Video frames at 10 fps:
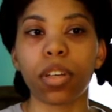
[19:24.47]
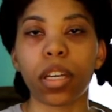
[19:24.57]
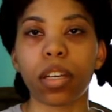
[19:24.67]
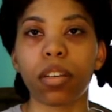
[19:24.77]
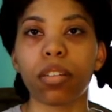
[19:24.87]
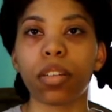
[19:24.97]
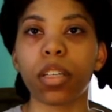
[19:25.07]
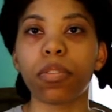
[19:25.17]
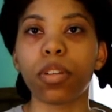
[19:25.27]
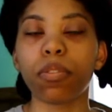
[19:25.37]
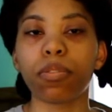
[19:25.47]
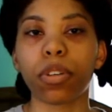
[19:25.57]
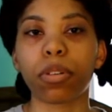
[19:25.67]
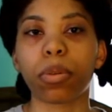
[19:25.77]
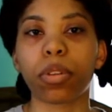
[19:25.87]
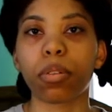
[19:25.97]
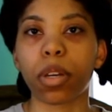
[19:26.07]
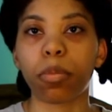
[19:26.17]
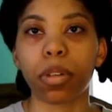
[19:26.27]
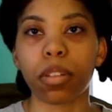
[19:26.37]
And even if you're with the
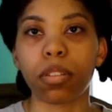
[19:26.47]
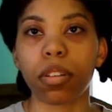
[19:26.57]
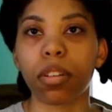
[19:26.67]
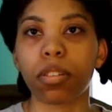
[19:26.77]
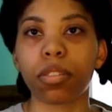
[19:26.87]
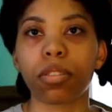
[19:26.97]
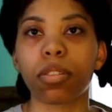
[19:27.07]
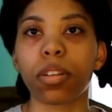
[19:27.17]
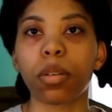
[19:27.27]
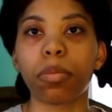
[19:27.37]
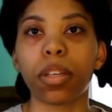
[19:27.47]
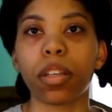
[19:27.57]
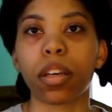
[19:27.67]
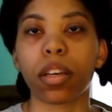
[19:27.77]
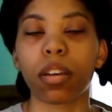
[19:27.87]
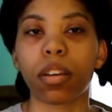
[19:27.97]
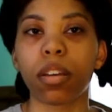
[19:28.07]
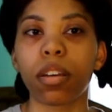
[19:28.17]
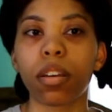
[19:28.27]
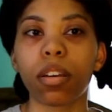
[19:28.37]
right person, there's still gonna be like
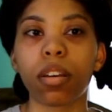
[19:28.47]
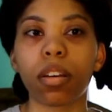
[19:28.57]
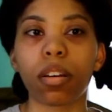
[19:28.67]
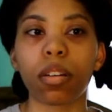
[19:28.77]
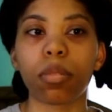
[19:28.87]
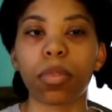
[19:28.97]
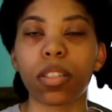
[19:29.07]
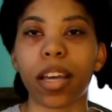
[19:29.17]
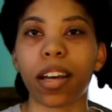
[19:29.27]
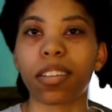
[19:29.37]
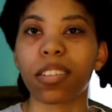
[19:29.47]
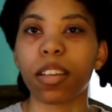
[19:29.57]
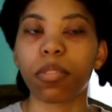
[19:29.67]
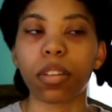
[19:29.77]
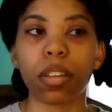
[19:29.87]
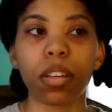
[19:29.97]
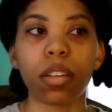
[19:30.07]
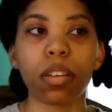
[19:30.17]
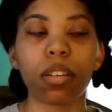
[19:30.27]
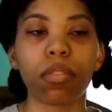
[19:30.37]
attacks and
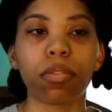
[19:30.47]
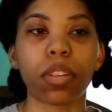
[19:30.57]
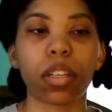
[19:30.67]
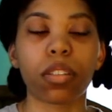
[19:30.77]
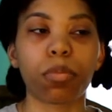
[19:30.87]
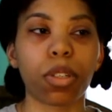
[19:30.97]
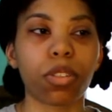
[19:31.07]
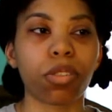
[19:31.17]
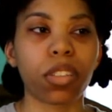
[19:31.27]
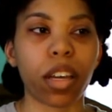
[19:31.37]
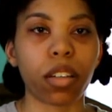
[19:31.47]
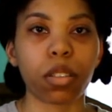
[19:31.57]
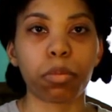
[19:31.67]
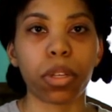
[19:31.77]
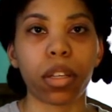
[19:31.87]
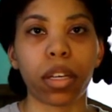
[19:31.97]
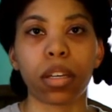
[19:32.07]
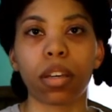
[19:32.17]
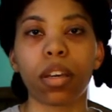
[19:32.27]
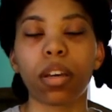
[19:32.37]
everything, like spiritual attacks, but like